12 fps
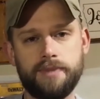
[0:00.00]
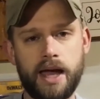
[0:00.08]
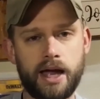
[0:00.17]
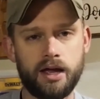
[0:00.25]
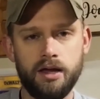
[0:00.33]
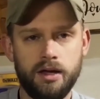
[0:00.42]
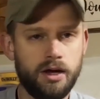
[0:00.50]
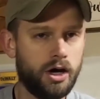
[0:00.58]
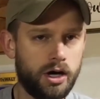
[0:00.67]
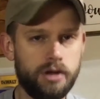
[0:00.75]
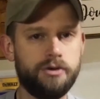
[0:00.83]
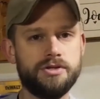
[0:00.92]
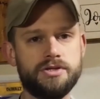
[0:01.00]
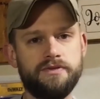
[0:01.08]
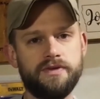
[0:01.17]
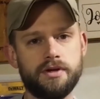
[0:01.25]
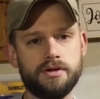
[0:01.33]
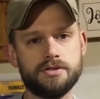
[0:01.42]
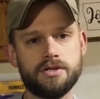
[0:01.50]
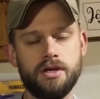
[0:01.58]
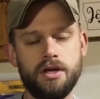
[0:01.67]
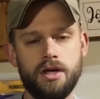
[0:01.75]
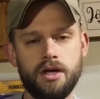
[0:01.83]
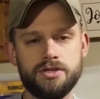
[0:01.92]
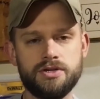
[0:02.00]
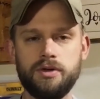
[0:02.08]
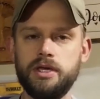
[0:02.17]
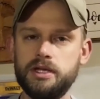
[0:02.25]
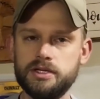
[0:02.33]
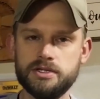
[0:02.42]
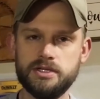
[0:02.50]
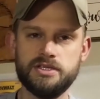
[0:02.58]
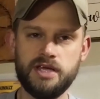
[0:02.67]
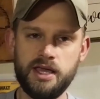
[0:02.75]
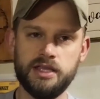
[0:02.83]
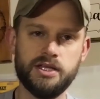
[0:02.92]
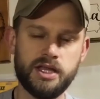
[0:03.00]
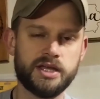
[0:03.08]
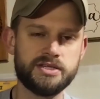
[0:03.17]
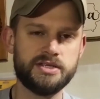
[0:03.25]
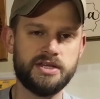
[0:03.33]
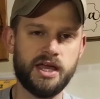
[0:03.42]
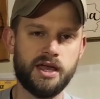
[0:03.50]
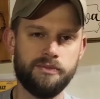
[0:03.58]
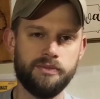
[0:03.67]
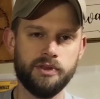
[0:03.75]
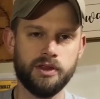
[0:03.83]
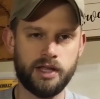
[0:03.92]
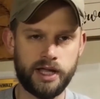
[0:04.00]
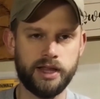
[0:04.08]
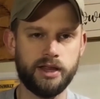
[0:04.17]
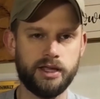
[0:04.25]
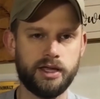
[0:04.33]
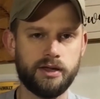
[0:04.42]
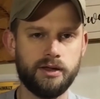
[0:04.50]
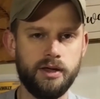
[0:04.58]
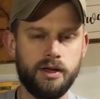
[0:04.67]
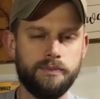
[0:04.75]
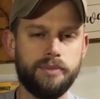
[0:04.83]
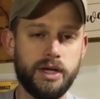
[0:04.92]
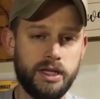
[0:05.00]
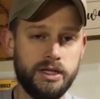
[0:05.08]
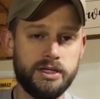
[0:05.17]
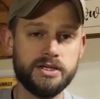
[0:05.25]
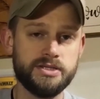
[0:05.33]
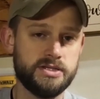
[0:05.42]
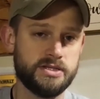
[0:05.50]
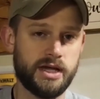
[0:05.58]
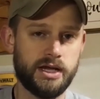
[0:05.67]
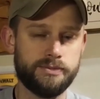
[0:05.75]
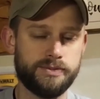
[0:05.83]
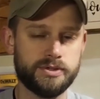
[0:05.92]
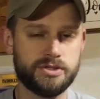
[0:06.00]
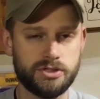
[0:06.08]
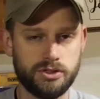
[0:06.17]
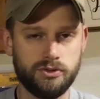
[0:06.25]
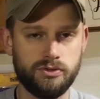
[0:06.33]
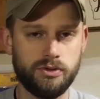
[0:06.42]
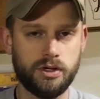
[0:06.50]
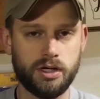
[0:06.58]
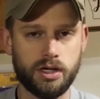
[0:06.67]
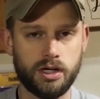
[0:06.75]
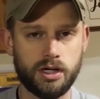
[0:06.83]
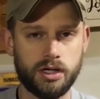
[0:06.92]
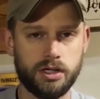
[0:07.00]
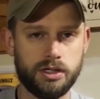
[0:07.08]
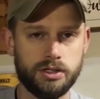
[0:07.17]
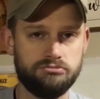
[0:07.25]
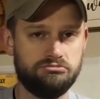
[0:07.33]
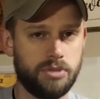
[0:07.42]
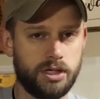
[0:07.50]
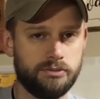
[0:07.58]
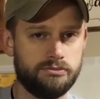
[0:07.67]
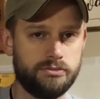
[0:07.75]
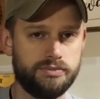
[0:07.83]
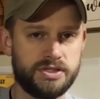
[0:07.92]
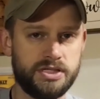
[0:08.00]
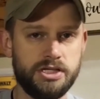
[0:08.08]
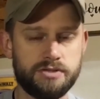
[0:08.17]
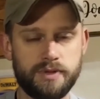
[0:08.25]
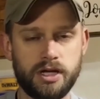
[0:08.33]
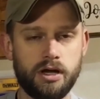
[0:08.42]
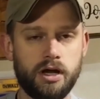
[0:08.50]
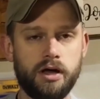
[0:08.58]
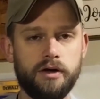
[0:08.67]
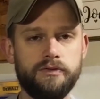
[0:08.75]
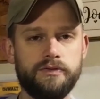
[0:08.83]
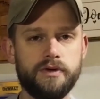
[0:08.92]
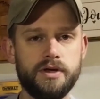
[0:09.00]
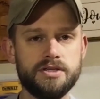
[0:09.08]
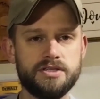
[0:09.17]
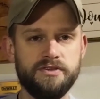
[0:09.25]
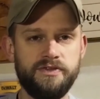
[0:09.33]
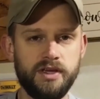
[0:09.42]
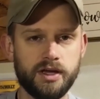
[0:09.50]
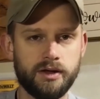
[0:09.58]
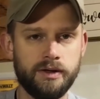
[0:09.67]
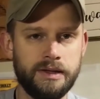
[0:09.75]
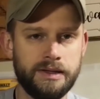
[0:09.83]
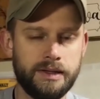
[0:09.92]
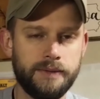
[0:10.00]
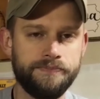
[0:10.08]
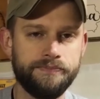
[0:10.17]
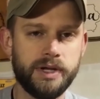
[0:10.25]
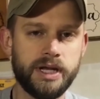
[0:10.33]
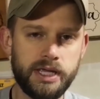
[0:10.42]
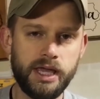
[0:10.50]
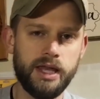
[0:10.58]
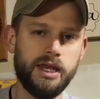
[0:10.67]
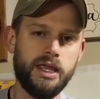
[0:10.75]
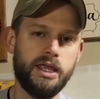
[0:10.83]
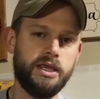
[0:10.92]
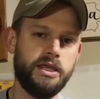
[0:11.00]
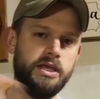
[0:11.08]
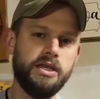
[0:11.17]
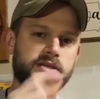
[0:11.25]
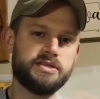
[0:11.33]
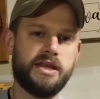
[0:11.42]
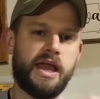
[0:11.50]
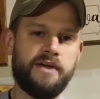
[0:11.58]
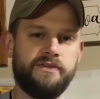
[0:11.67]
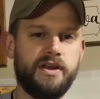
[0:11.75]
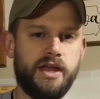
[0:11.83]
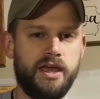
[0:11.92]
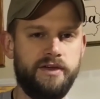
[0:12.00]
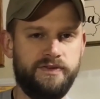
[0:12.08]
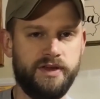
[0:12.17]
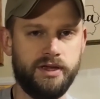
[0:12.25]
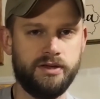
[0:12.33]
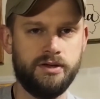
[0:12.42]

back hundreds of years. And so he doesn't take the next step lightly, but he does decide to pursue uh, a, a besiegement of Sevilla. But again, he doesn't have a navy